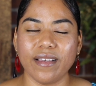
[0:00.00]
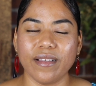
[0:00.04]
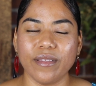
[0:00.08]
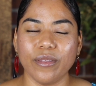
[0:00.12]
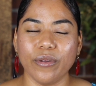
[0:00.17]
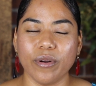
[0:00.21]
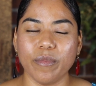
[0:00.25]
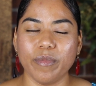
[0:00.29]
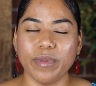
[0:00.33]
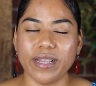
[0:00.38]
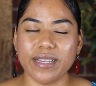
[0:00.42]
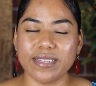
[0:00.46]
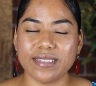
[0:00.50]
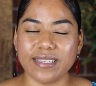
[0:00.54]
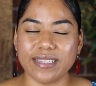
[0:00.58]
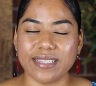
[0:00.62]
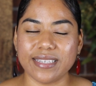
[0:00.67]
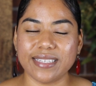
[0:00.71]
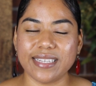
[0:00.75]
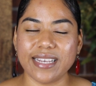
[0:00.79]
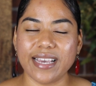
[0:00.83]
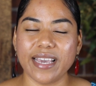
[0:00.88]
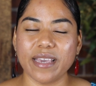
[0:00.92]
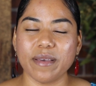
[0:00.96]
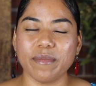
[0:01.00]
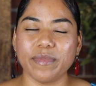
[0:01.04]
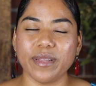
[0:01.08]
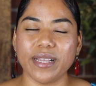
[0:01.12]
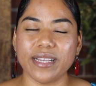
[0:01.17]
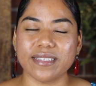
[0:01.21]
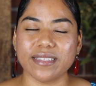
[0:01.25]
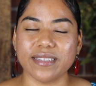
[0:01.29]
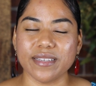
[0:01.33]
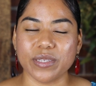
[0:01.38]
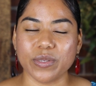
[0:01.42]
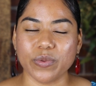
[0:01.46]
Lord, bless this day and
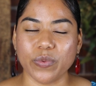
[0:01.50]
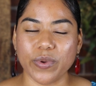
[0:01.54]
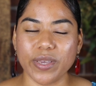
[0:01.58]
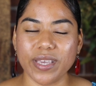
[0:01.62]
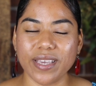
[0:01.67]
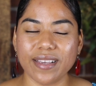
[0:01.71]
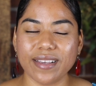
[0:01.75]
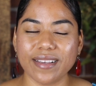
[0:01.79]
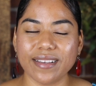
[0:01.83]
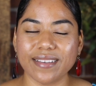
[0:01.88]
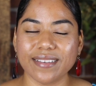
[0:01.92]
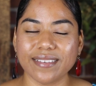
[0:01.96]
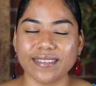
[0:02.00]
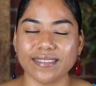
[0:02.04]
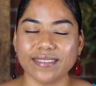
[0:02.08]
bless this week.